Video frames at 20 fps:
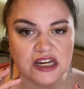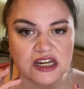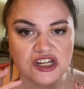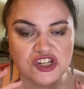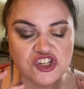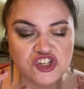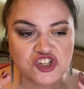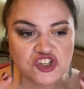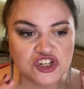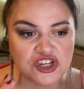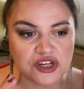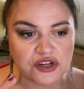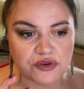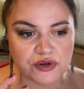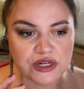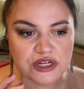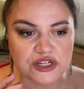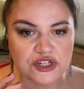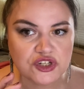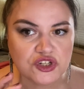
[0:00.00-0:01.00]

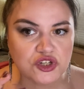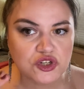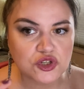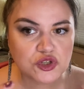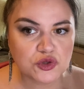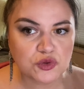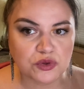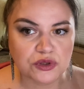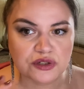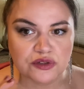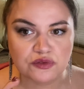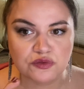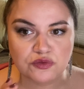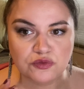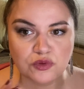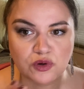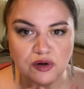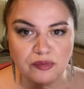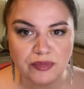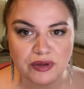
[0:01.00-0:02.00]
sheerish sort of
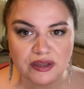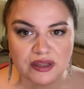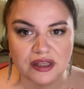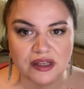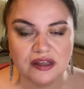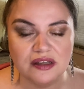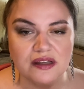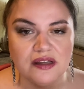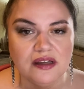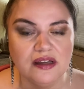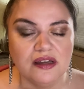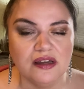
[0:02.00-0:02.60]
formula,